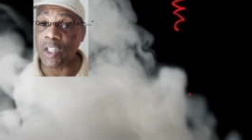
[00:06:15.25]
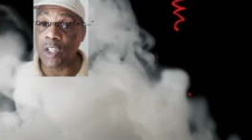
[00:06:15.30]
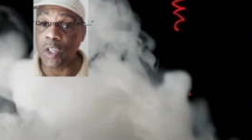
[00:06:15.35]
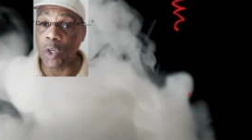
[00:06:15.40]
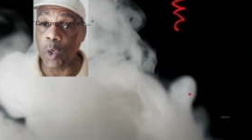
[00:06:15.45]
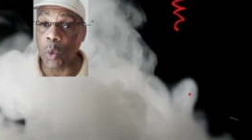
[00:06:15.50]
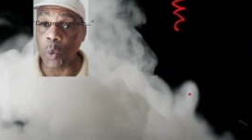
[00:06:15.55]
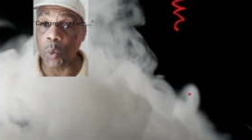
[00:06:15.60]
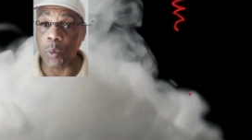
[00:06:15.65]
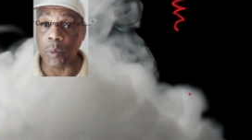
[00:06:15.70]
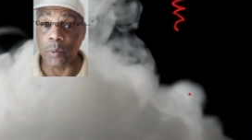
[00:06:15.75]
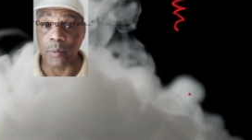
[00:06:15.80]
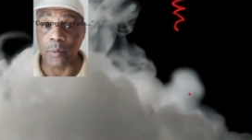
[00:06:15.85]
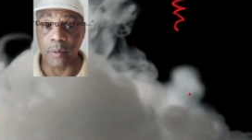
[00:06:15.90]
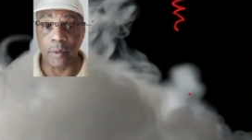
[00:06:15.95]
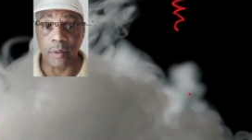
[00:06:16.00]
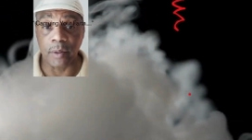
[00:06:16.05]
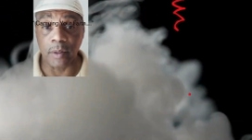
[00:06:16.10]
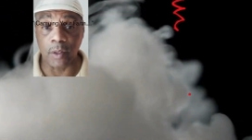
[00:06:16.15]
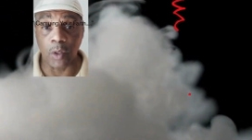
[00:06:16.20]
to know
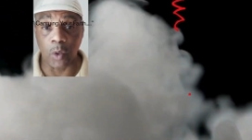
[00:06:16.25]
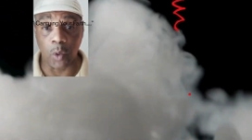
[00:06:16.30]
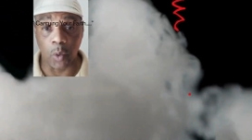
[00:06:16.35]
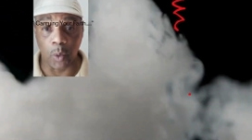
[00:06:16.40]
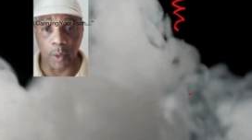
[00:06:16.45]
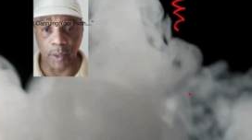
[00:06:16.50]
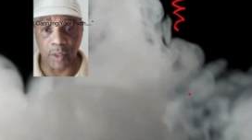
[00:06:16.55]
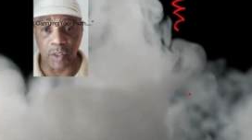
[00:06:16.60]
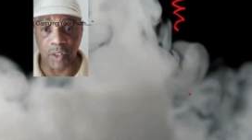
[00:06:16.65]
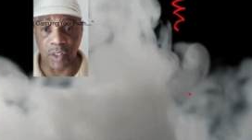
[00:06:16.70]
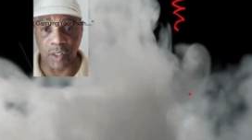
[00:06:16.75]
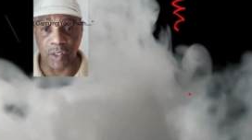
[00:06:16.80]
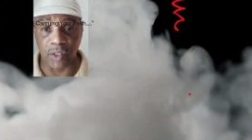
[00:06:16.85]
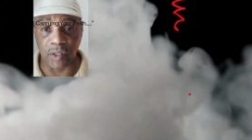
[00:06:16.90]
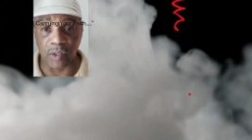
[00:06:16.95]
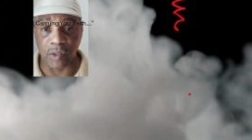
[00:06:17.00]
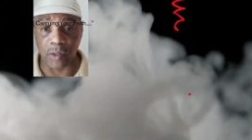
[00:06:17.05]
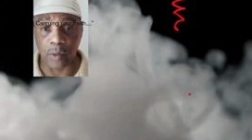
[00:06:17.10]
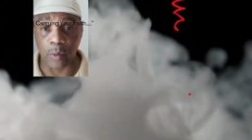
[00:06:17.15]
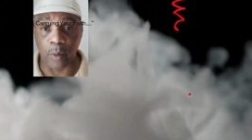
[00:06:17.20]
the Lord
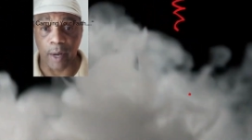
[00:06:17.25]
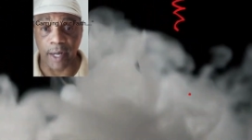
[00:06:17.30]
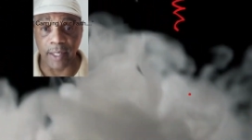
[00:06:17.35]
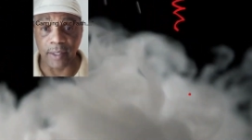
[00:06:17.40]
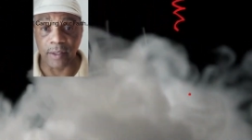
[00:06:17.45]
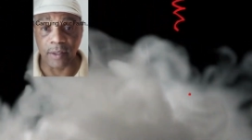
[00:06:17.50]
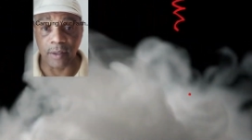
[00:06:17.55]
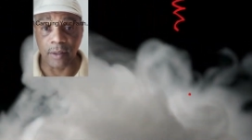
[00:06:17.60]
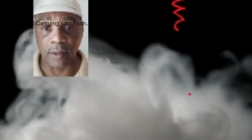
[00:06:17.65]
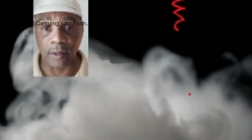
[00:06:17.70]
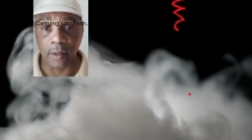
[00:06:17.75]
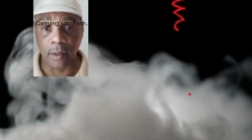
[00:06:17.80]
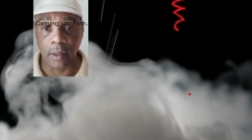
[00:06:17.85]
Jesus Christ.